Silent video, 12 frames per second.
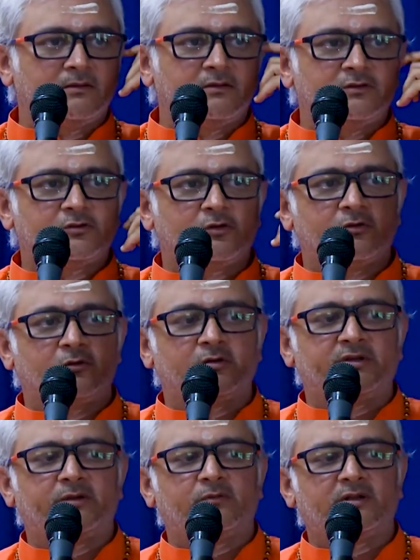So
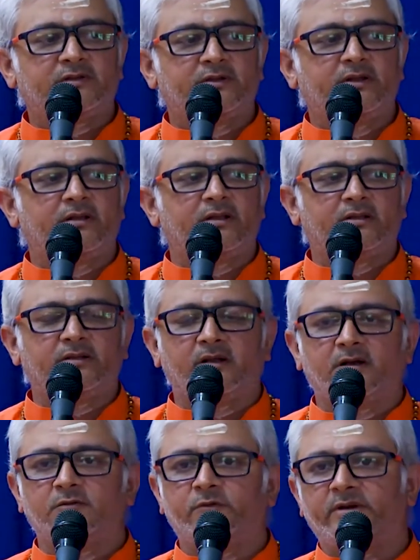Gurudev was seeing that they are
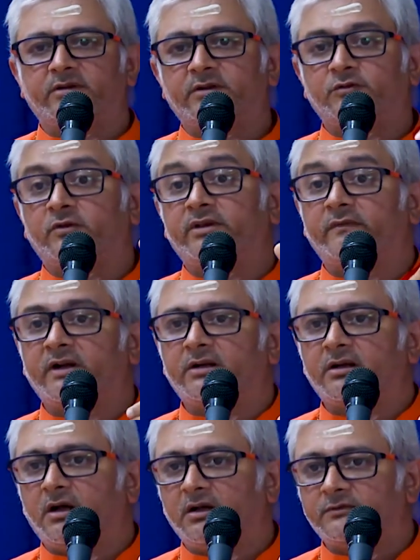doing this, so he went
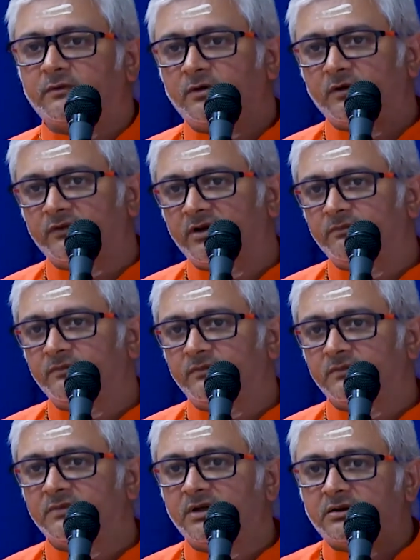and asked one of them
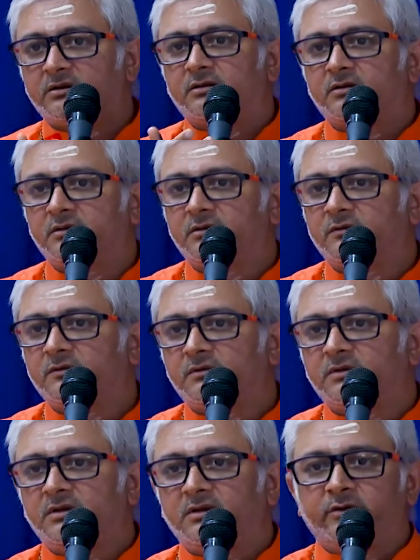that,
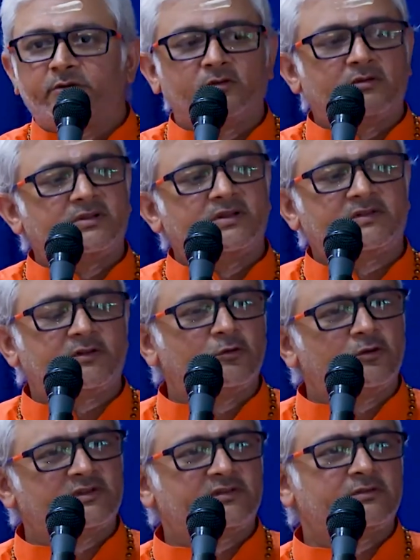this
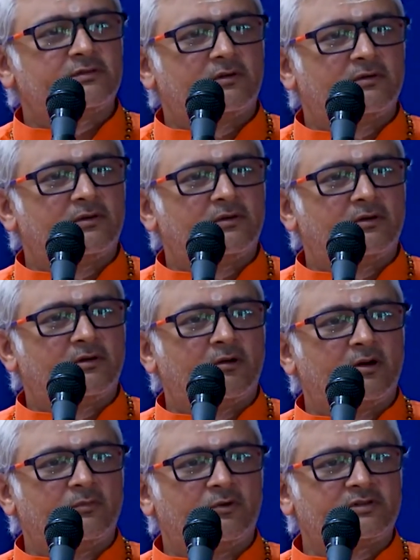looks
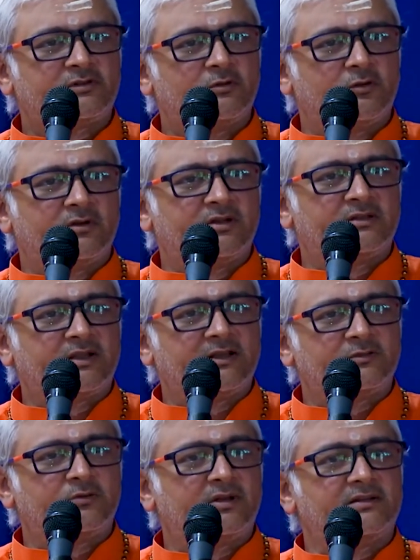almost good, it's as
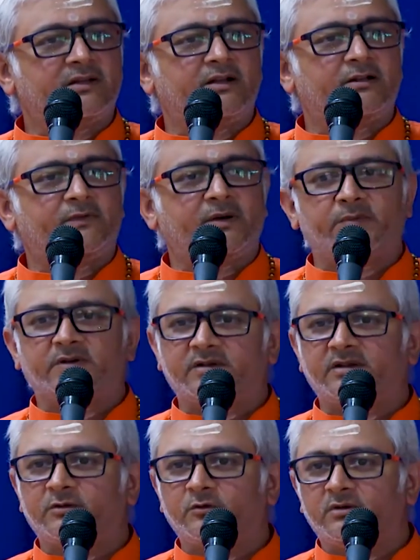good as
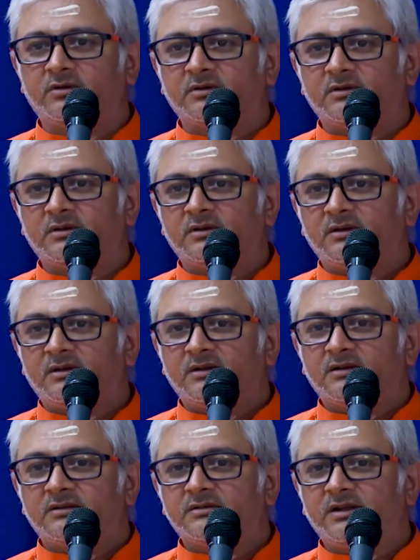95% good,
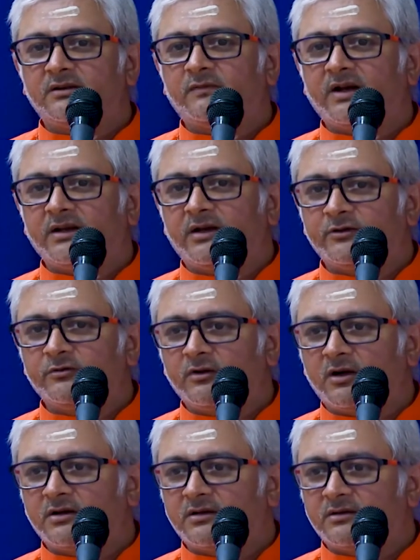then why are you
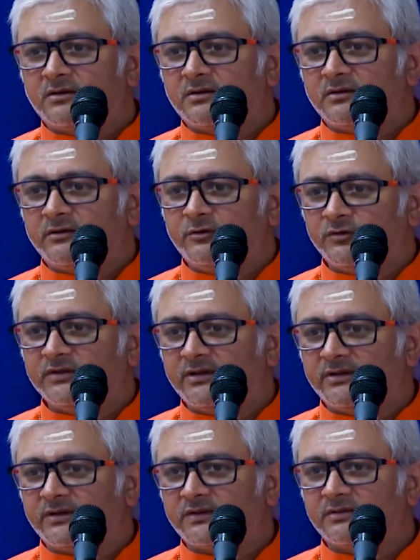not using
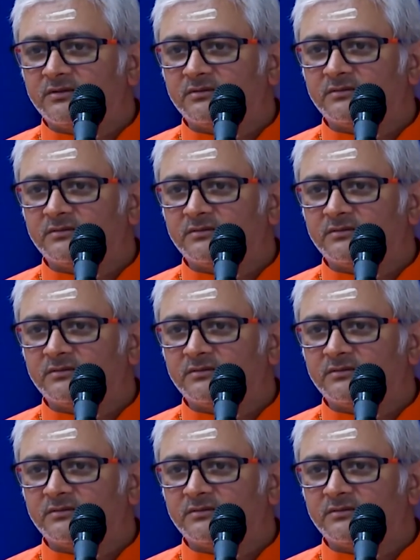this?